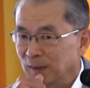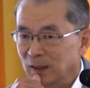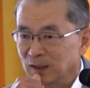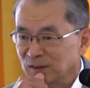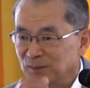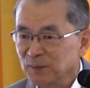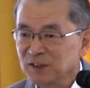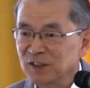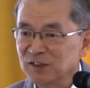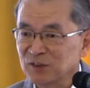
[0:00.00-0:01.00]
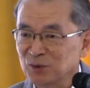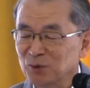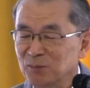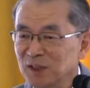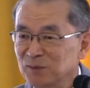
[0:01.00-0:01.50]
Actually, many years ago,
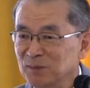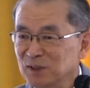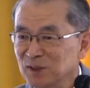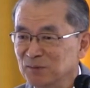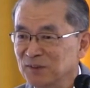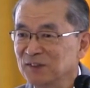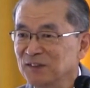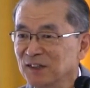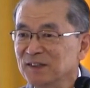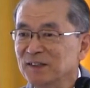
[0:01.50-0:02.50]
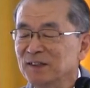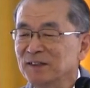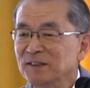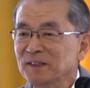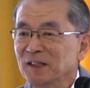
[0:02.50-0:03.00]
Mike Barkham said that,
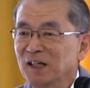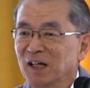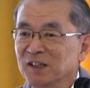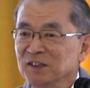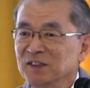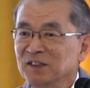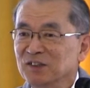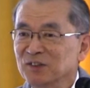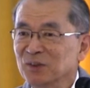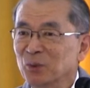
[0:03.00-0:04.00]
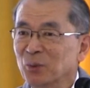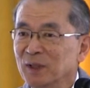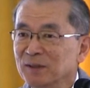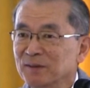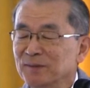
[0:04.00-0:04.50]
and he doesn't know
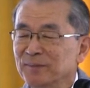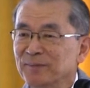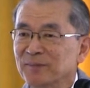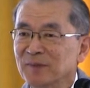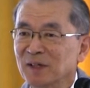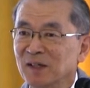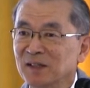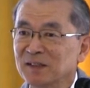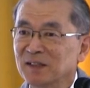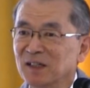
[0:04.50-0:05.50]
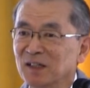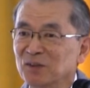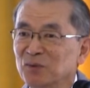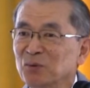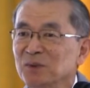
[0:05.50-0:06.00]
why. And
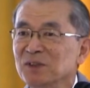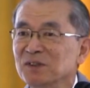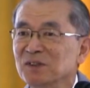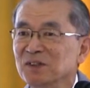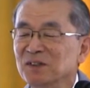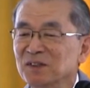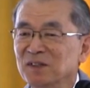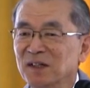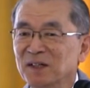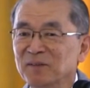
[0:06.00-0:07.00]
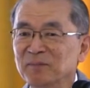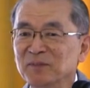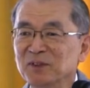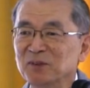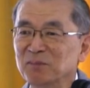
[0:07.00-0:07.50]
for me,
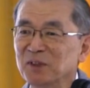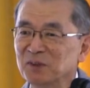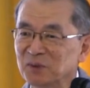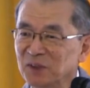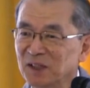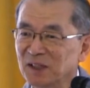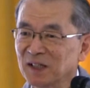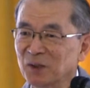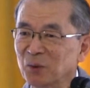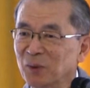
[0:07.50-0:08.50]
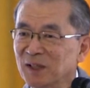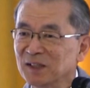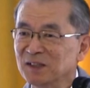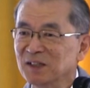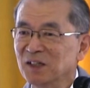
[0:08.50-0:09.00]
it is very clear
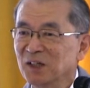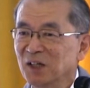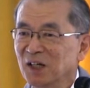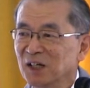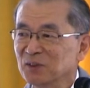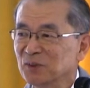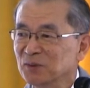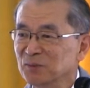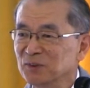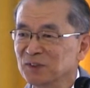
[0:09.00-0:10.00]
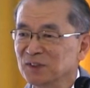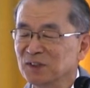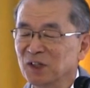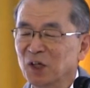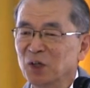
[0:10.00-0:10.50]
why Great Britain
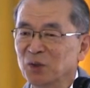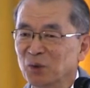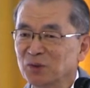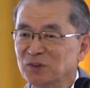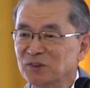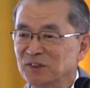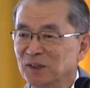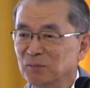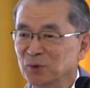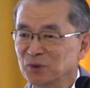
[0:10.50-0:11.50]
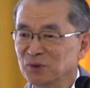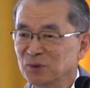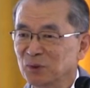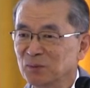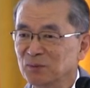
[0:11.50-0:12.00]
lost the position
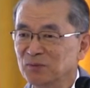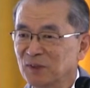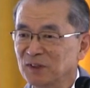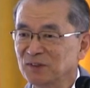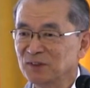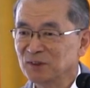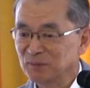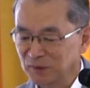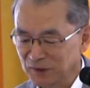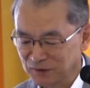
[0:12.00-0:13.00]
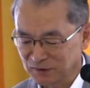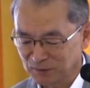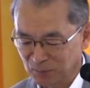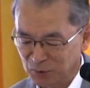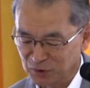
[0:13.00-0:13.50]
of first Eve nation
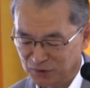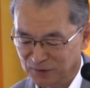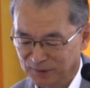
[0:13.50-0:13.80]
position.